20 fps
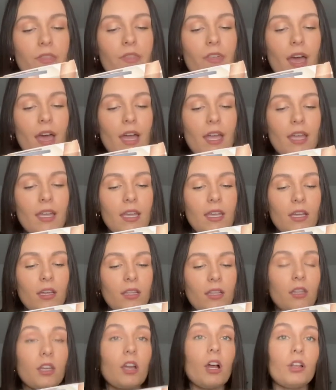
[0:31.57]
Thigh in
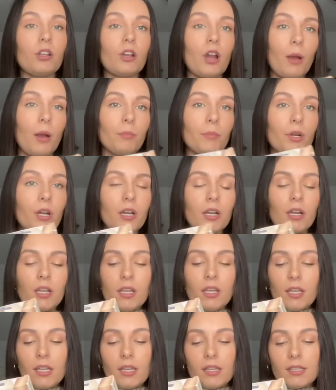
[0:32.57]
the color Umber.
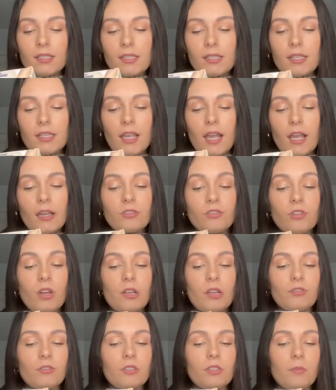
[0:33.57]
It is the extra
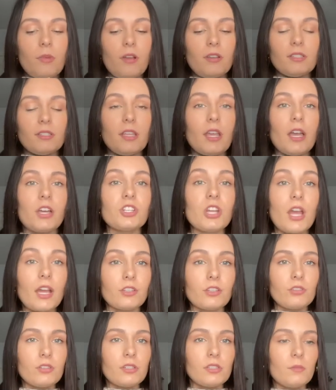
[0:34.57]
extra small slash
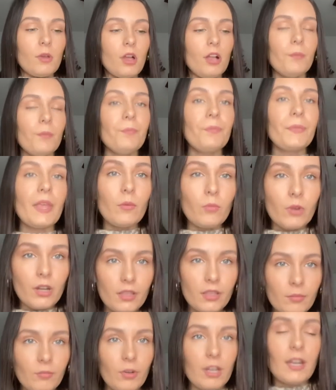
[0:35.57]
extra small. I'm wearing
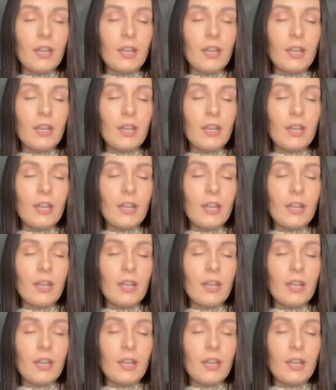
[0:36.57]
them right